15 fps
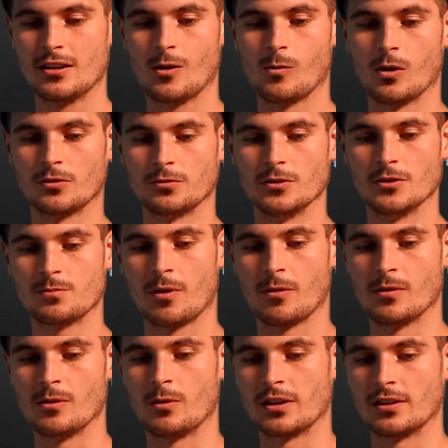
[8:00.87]
Watford's
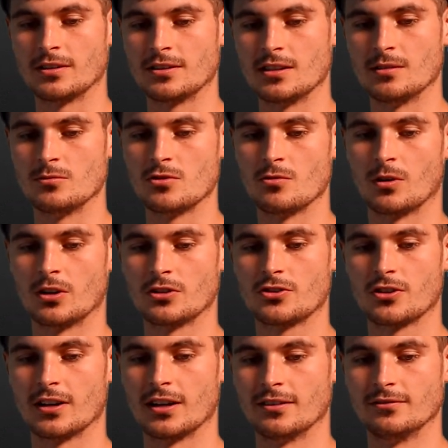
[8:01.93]
probably one of the teams you want to
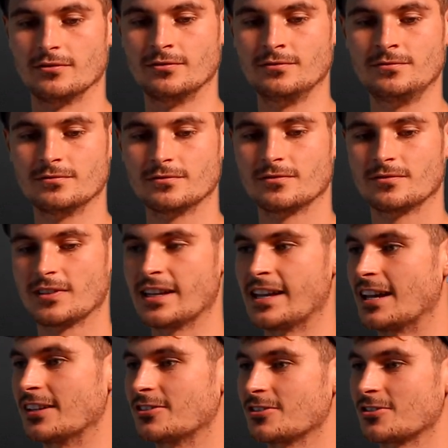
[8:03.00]
try
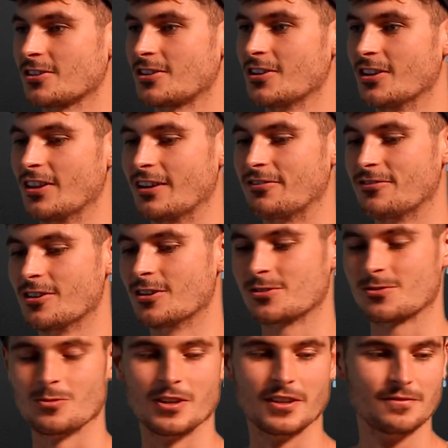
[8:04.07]
get to secure that
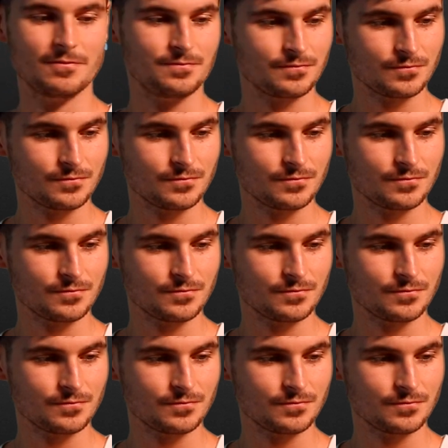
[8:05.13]
first win.